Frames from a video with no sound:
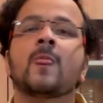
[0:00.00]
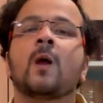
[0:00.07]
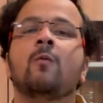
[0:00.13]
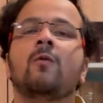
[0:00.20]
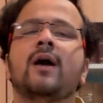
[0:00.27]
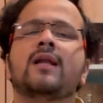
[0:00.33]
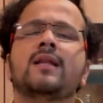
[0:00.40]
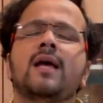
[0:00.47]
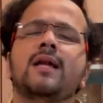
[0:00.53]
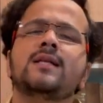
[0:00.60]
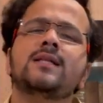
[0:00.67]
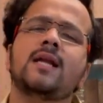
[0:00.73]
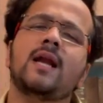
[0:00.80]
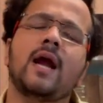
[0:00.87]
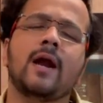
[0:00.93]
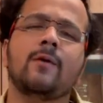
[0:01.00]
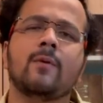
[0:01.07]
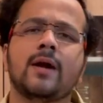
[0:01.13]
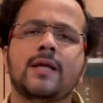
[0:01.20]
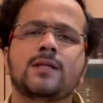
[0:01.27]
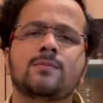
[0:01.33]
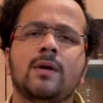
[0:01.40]
Where there is an
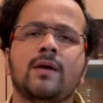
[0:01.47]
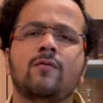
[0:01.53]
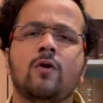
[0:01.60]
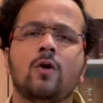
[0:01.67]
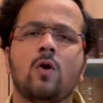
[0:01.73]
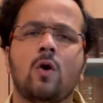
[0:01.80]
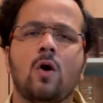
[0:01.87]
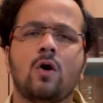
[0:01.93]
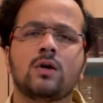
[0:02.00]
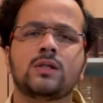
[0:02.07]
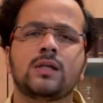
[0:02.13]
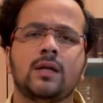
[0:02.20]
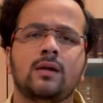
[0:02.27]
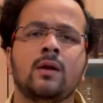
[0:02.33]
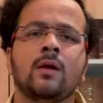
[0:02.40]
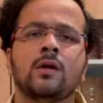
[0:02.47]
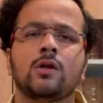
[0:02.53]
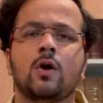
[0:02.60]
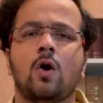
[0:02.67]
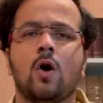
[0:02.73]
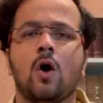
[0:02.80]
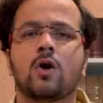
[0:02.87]
advertisement for auction,
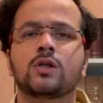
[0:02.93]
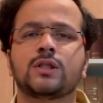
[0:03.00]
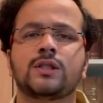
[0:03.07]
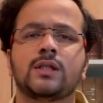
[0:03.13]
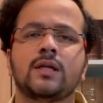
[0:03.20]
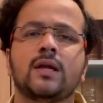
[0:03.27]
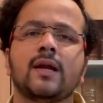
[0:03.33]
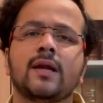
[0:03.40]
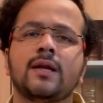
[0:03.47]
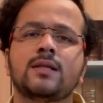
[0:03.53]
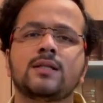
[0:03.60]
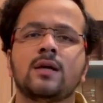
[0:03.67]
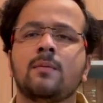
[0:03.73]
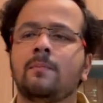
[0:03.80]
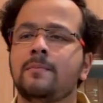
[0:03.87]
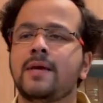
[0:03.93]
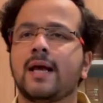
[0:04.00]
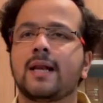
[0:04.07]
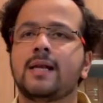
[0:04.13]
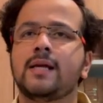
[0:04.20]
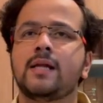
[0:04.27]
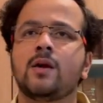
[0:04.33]
the auctioneer is
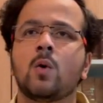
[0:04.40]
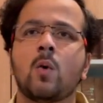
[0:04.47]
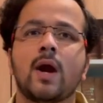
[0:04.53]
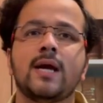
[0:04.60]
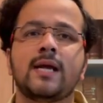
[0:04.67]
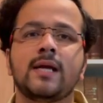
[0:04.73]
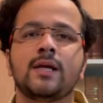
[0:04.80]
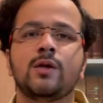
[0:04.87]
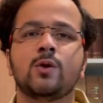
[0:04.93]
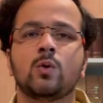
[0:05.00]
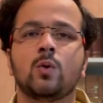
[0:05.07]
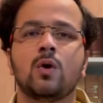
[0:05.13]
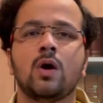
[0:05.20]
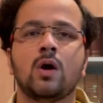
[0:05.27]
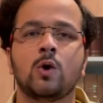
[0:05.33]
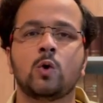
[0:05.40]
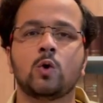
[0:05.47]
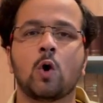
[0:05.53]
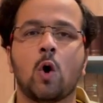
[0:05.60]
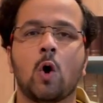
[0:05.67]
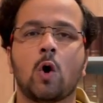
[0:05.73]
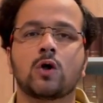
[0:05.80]
merely inviting you to the
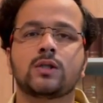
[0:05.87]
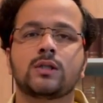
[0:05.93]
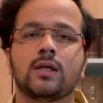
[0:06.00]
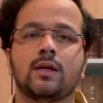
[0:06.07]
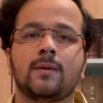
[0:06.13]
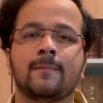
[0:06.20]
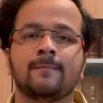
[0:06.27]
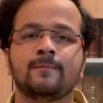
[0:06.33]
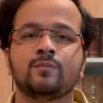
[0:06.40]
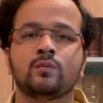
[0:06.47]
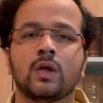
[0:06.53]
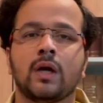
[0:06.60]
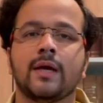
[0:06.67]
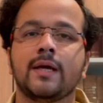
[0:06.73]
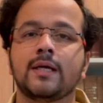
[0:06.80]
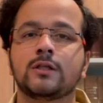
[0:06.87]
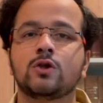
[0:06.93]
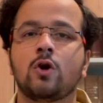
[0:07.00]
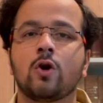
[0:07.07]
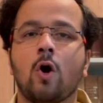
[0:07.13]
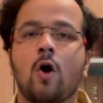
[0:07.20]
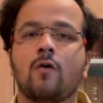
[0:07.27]
auction. He is
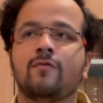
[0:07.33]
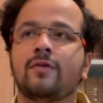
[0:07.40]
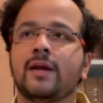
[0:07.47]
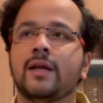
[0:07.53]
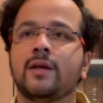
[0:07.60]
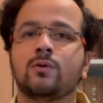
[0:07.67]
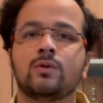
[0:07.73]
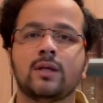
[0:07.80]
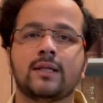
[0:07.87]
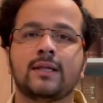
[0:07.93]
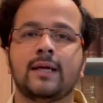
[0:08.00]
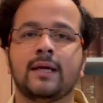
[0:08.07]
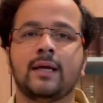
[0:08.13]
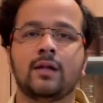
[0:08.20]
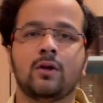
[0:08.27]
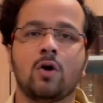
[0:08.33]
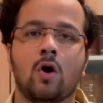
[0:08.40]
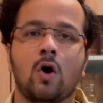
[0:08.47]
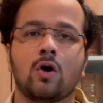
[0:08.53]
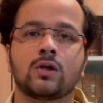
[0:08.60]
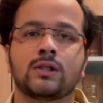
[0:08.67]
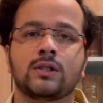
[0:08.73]
not offering you the thing in the
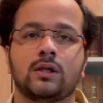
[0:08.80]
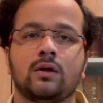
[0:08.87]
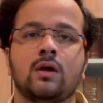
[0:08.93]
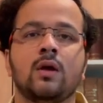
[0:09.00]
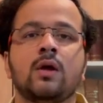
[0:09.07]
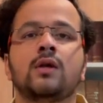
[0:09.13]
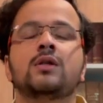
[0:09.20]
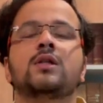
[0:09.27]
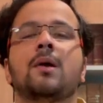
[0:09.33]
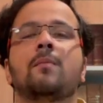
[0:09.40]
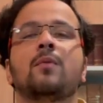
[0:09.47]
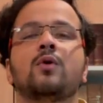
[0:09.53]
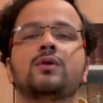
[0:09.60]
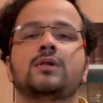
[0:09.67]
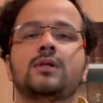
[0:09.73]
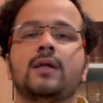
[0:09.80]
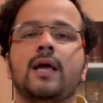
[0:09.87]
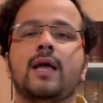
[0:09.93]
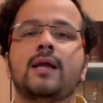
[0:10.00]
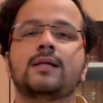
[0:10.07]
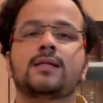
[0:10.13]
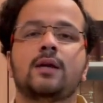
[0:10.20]
auction. Suppose
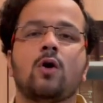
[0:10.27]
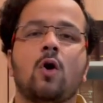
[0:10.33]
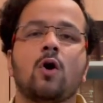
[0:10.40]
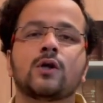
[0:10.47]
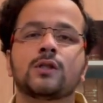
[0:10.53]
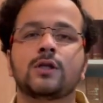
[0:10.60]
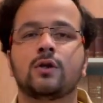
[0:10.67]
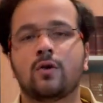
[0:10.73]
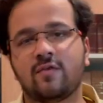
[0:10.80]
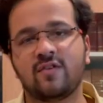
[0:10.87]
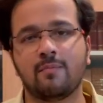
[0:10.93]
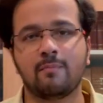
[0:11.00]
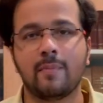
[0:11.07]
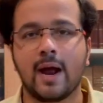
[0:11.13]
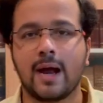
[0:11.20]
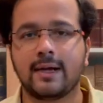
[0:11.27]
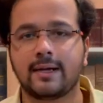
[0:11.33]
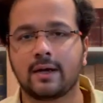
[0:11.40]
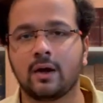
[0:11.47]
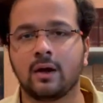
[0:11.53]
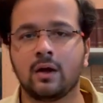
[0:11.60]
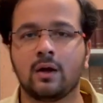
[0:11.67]
there is an auction of a
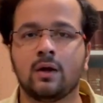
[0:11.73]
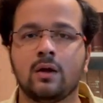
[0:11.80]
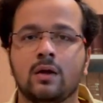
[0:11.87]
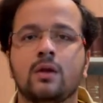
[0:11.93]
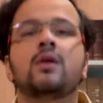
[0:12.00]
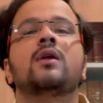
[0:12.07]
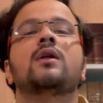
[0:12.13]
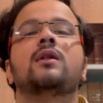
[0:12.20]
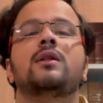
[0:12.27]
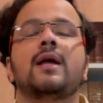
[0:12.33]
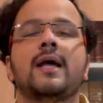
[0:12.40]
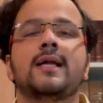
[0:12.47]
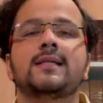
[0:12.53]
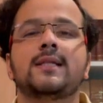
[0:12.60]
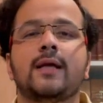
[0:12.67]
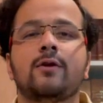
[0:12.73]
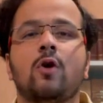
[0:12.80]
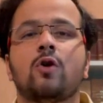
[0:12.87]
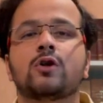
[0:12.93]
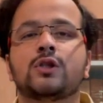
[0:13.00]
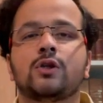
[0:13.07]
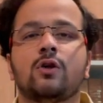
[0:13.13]
bat. There is an
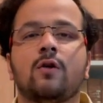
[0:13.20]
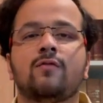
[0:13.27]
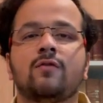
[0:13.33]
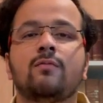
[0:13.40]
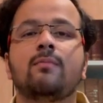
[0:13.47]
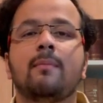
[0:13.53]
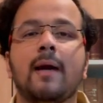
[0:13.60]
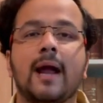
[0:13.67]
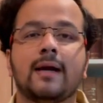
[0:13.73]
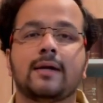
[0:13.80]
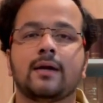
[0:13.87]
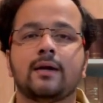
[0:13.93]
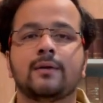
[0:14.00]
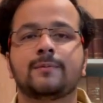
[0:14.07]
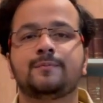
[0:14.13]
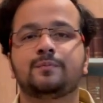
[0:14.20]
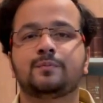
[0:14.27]
auction of a bat.